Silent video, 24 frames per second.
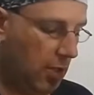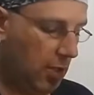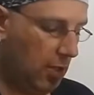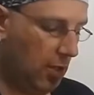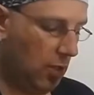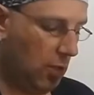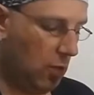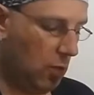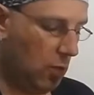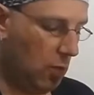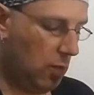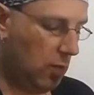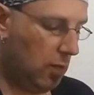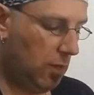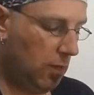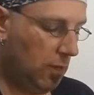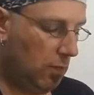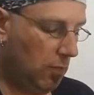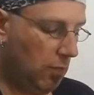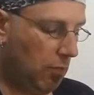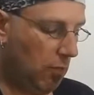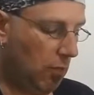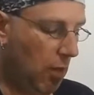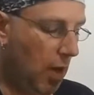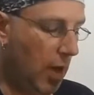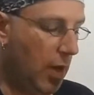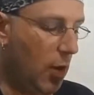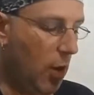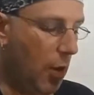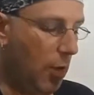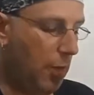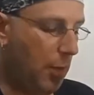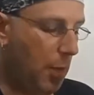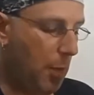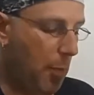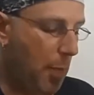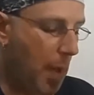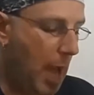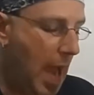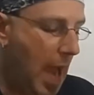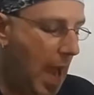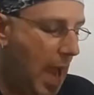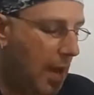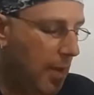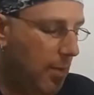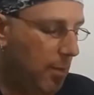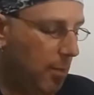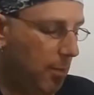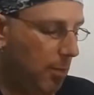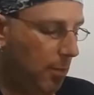so right off the bat,